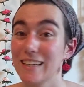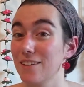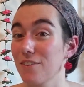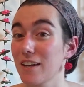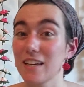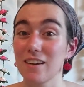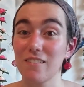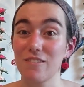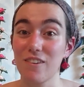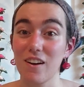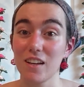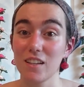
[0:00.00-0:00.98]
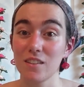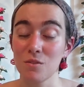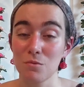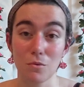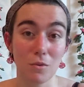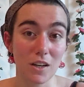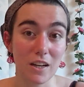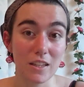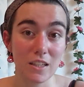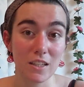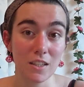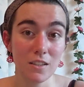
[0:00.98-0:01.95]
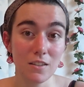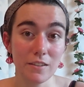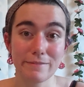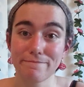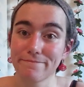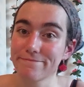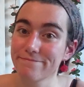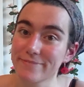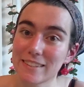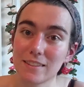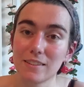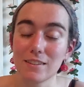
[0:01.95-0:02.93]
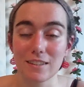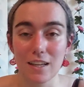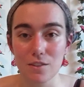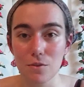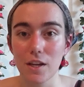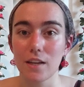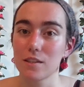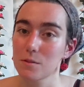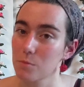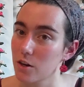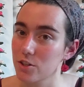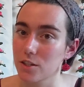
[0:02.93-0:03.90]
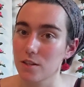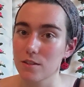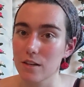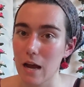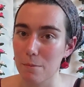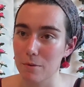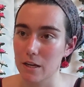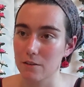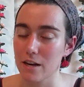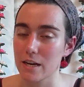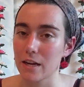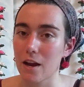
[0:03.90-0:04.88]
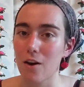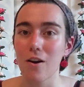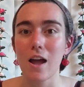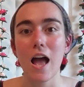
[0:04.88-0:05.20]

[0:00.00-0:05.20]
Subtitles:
if I can't find what I need, that's okay. This project isn't happening right now.